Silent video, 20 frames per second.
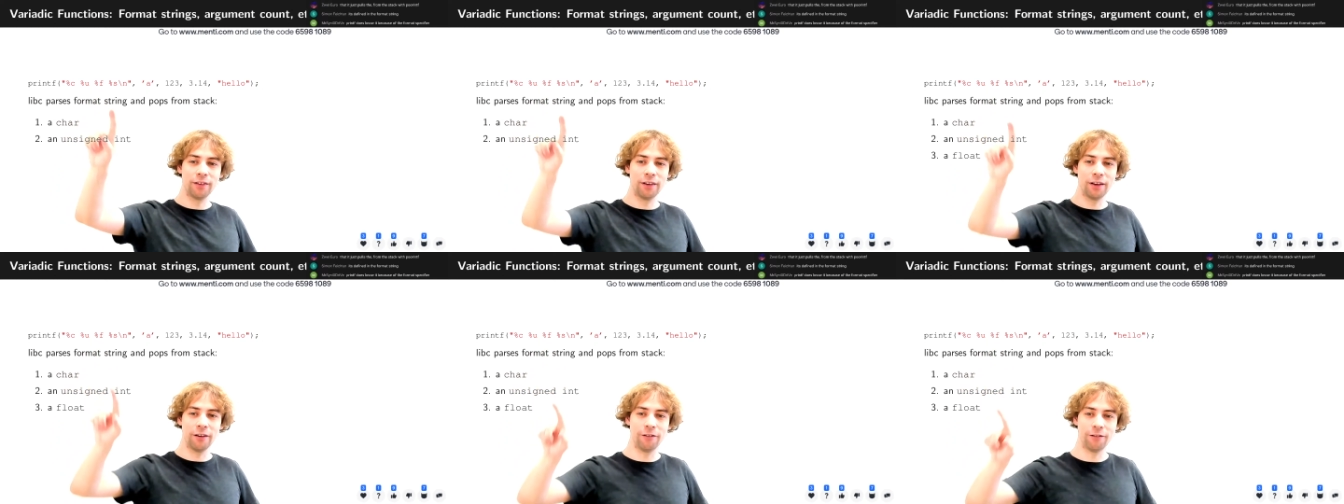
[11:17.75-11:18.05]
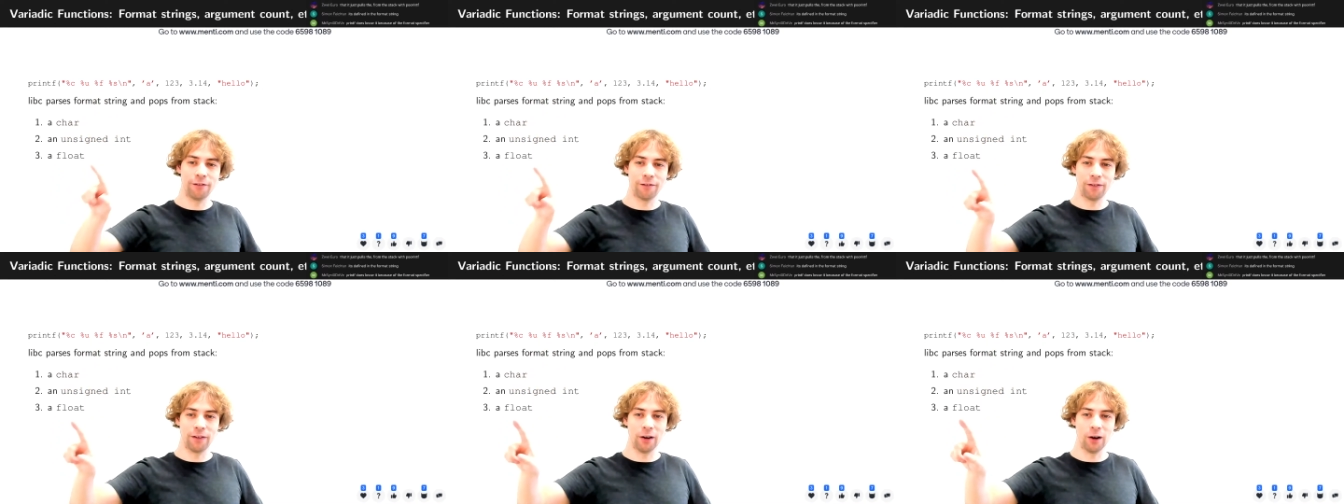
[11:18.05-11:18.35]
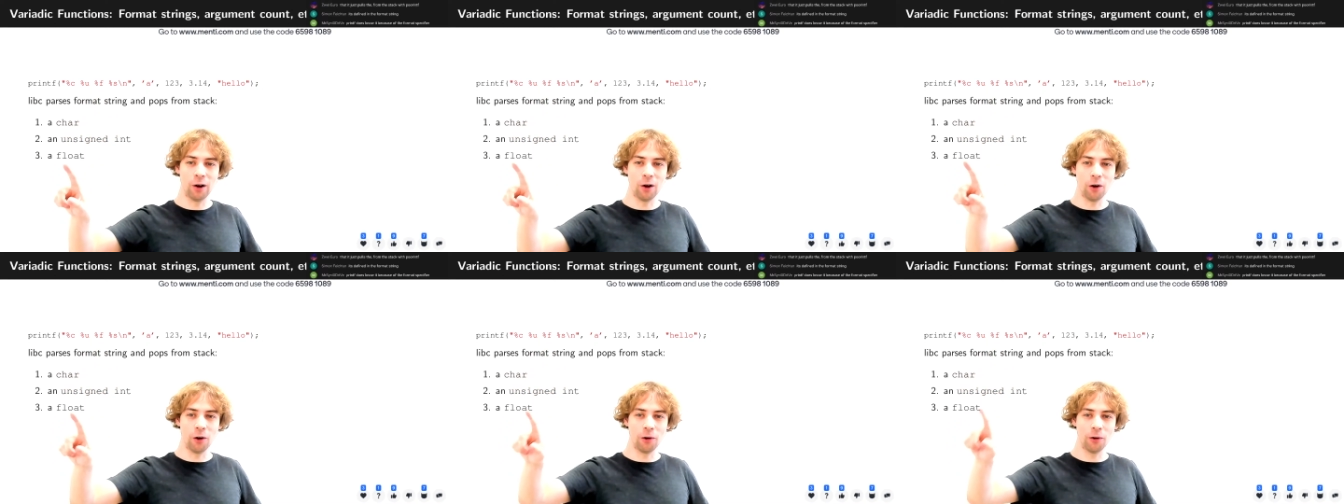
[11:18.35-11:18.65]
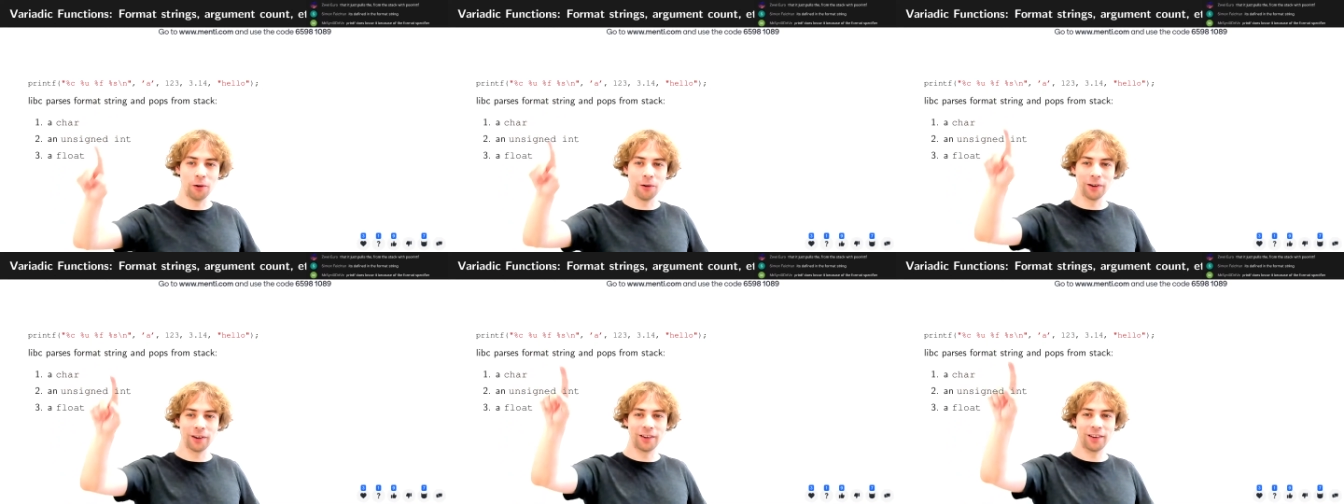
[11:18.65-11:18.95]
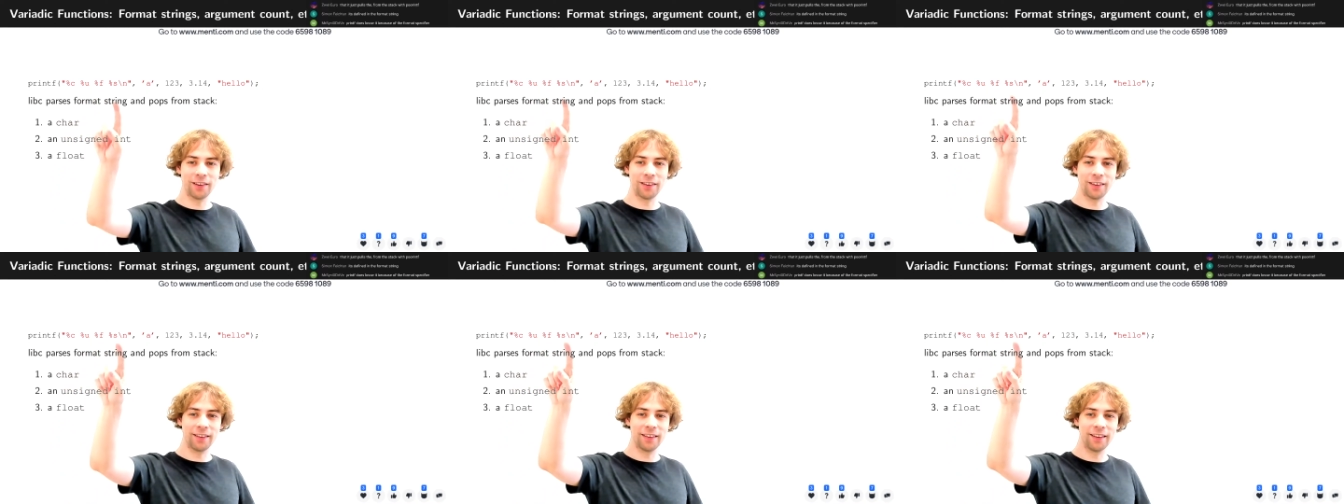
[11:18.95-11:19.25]
a
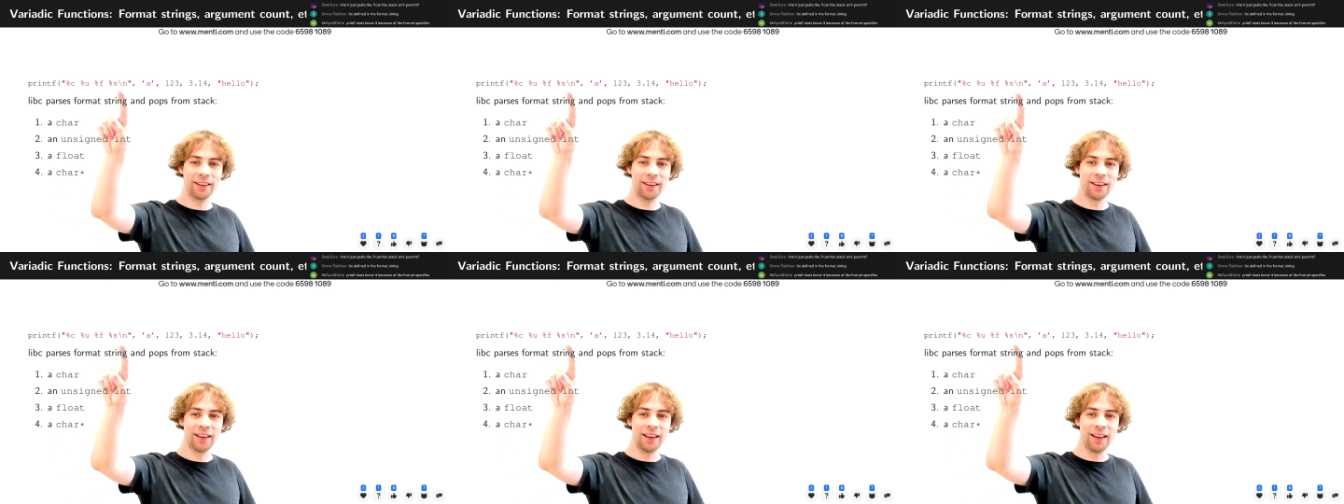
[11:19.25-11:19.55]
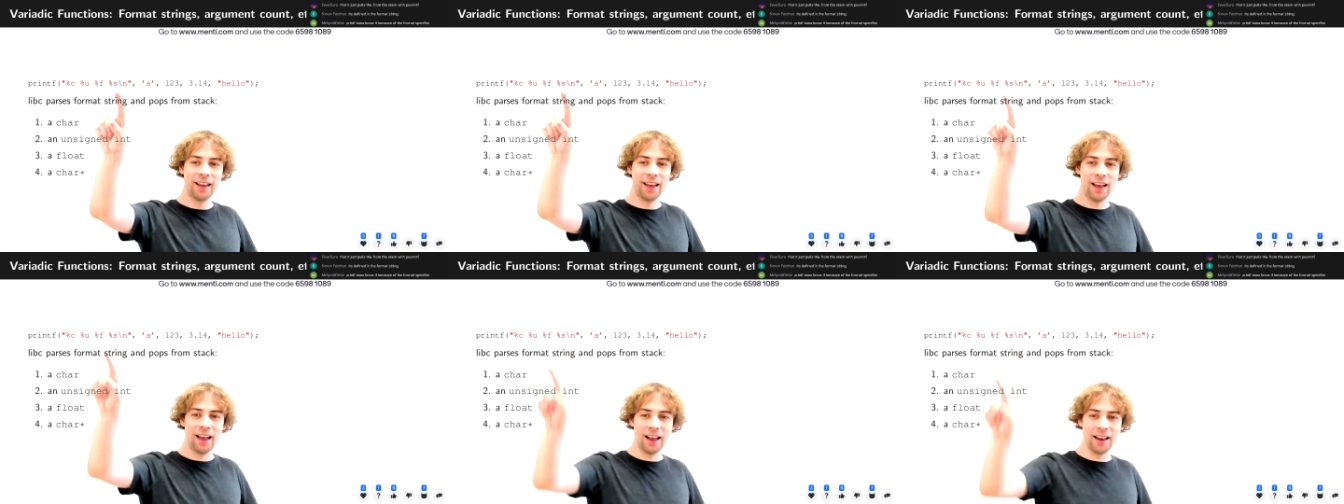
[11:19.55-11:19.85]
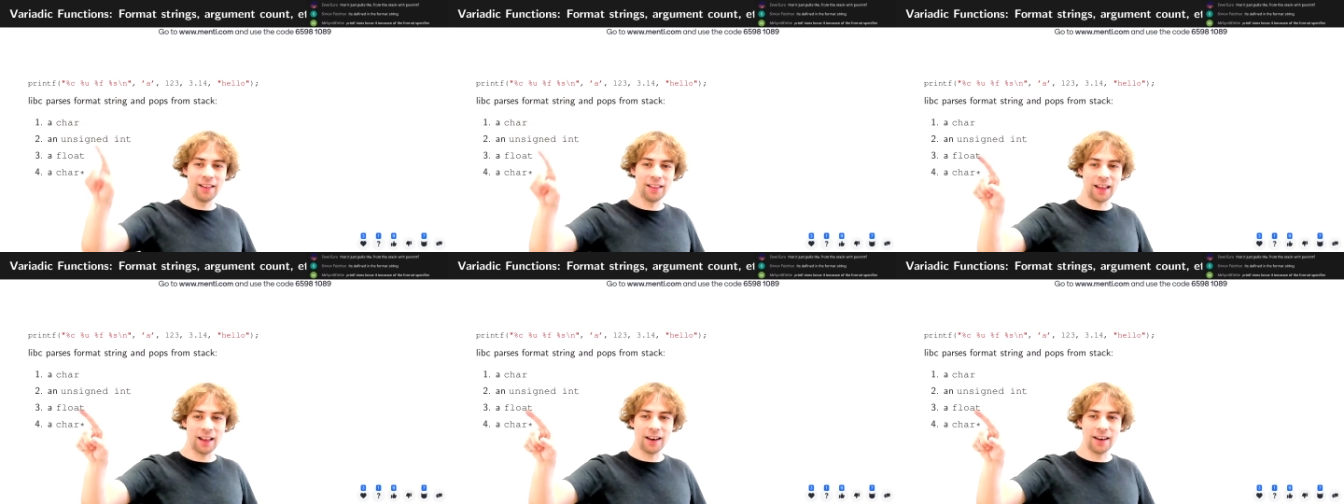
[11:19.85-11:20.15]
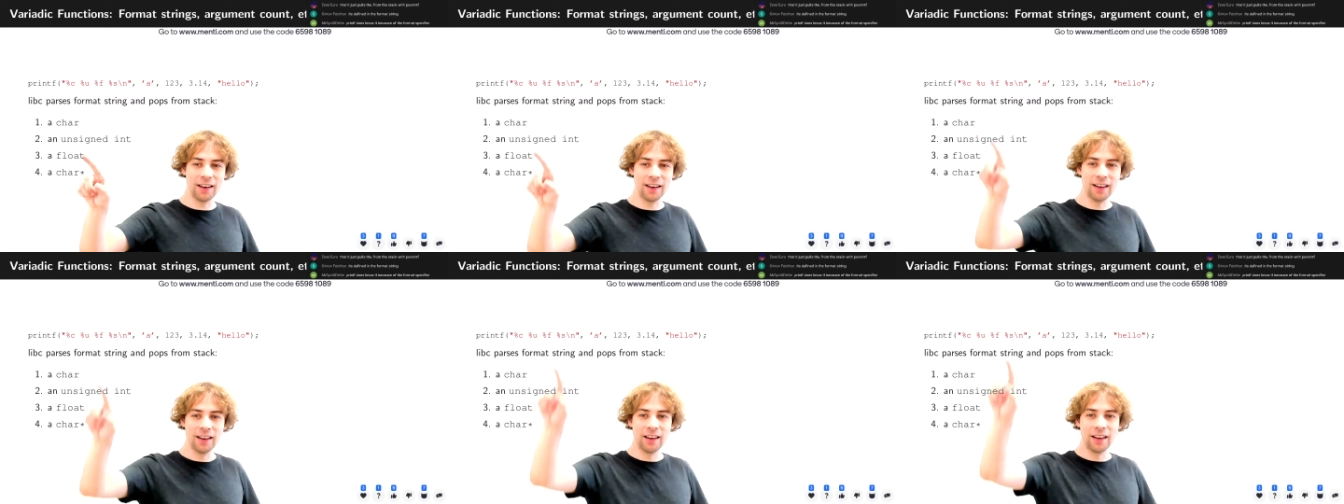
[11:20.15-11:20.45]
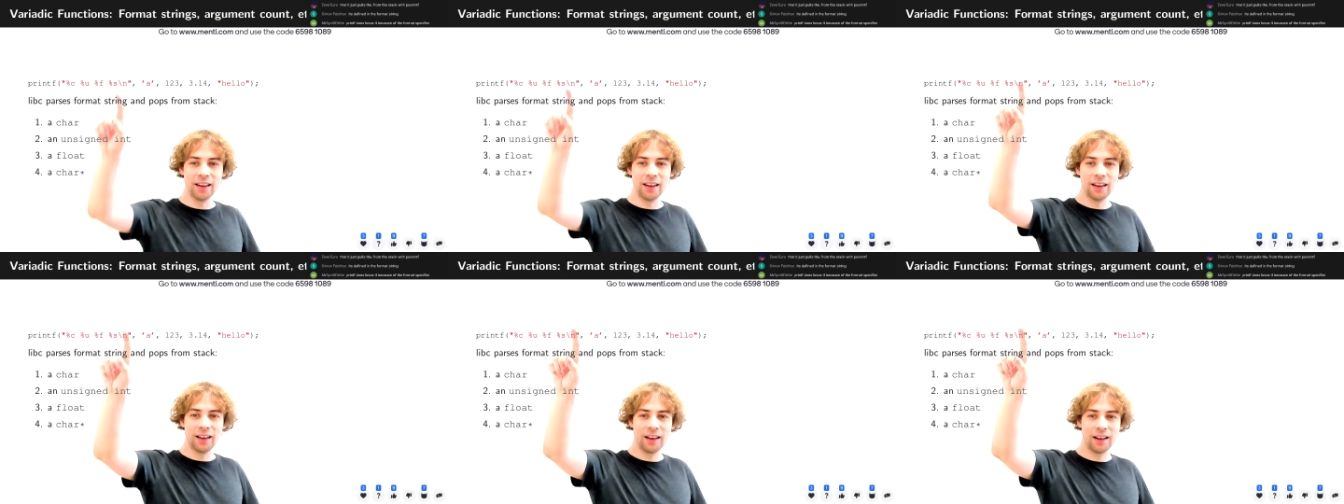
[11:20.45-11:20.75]
float, and then
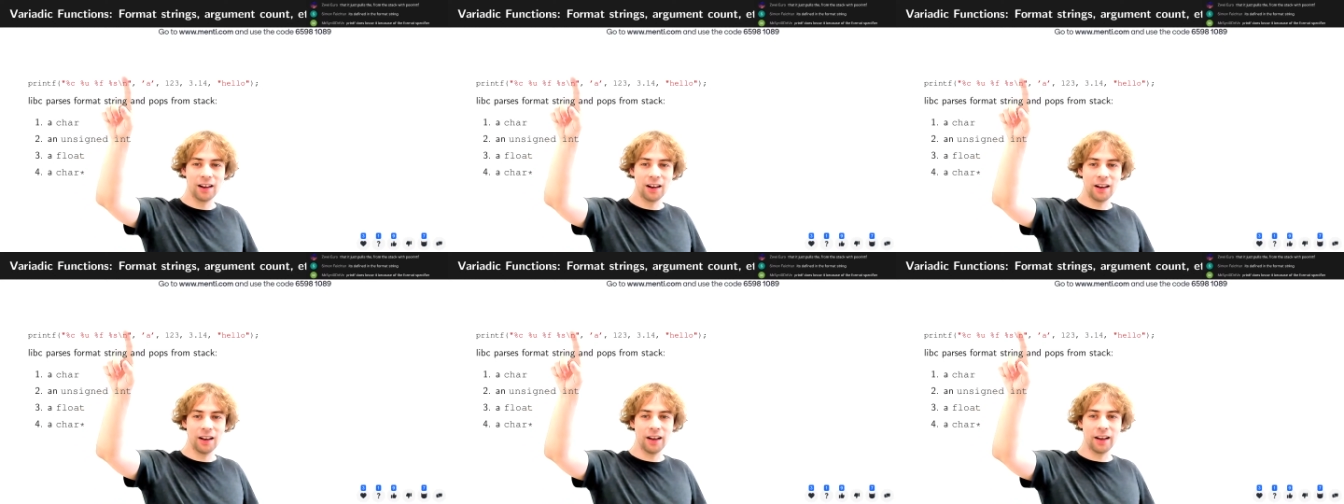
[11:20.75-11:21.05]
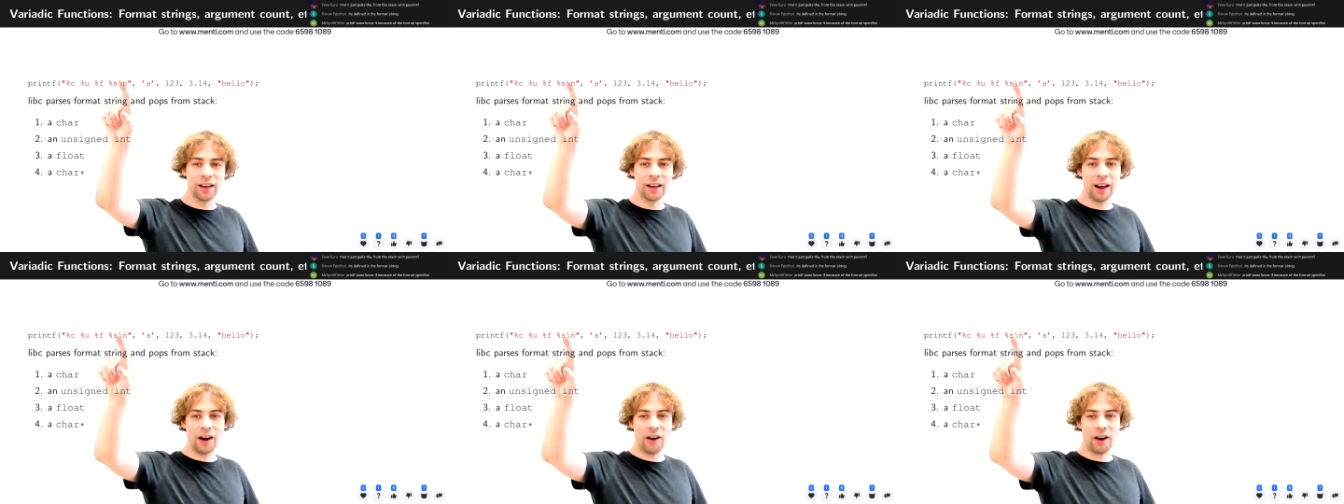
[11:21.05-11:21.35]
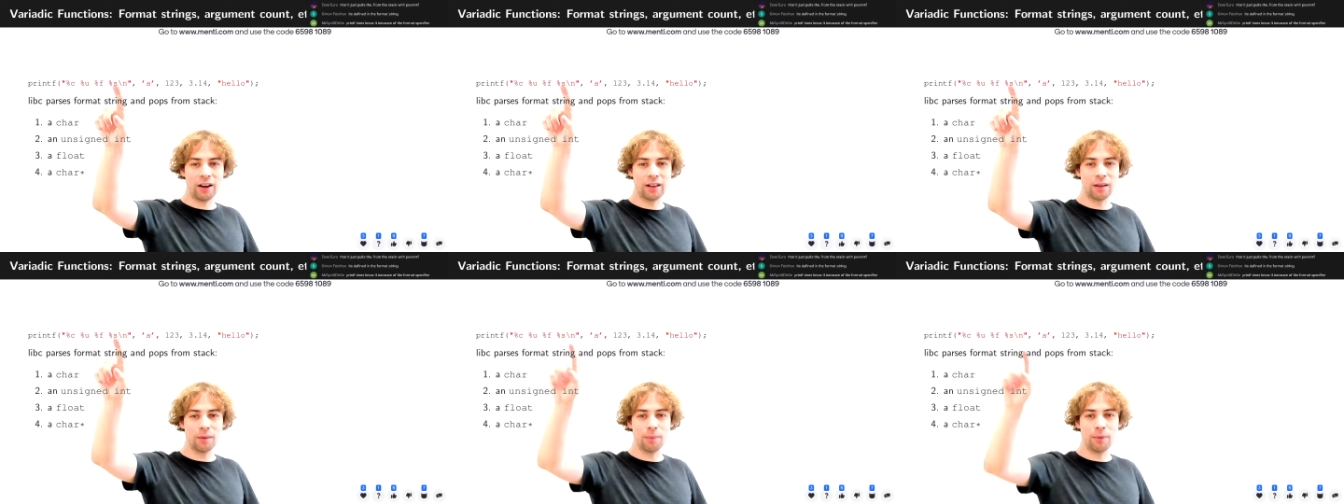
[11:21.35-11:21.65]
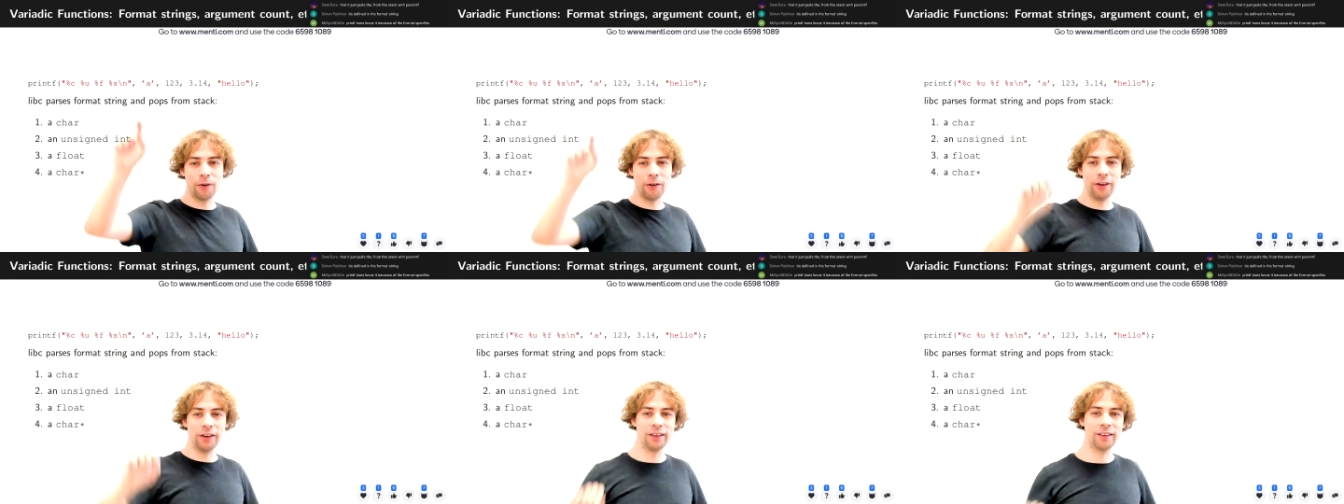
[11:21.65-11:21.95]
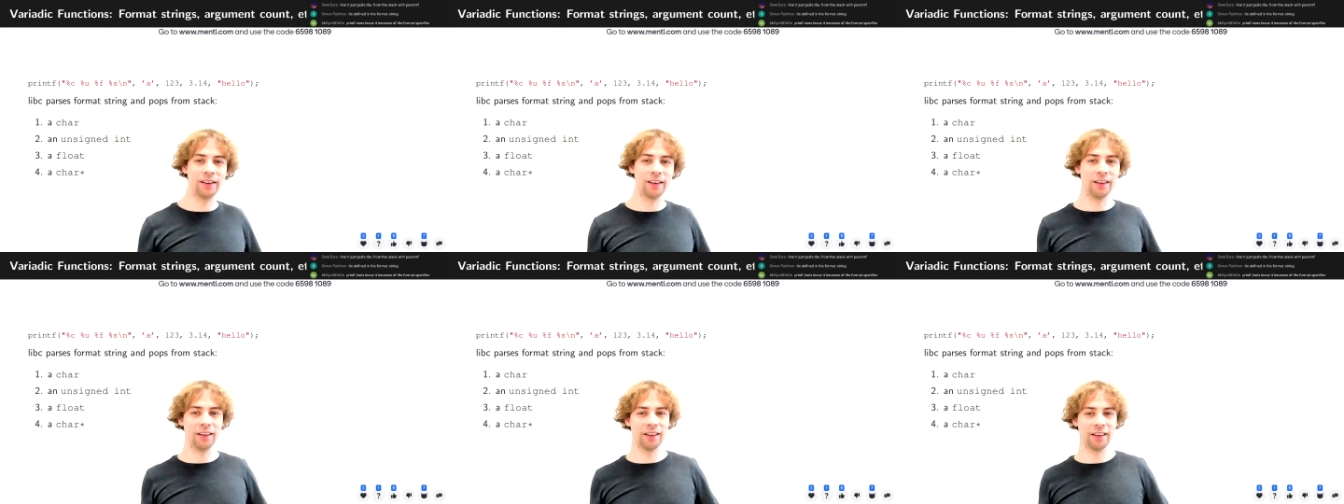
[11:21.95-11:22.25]
a character
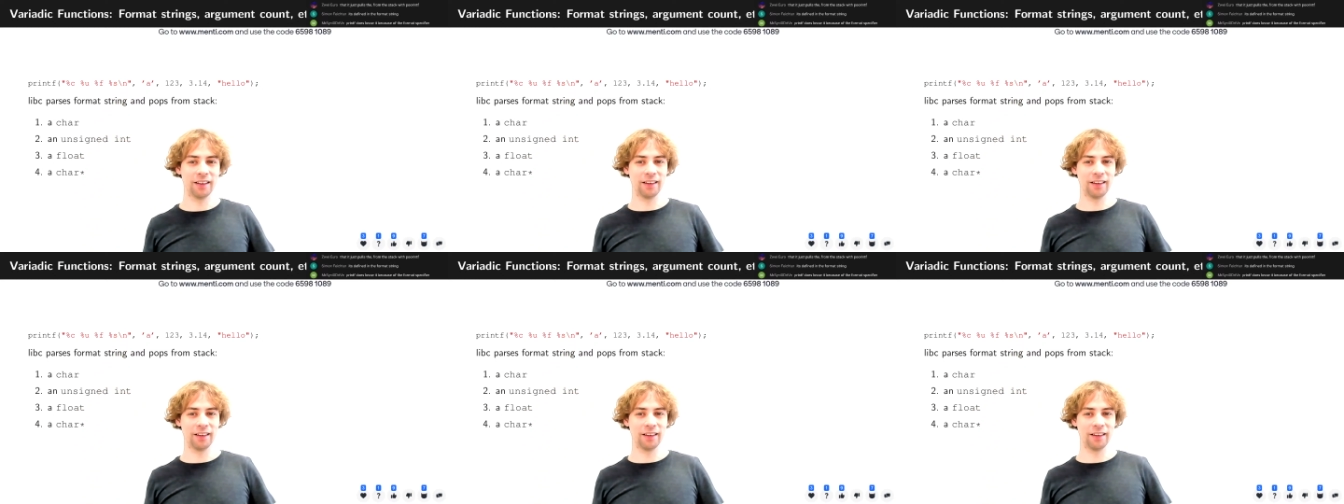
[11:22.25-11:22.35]
pointer.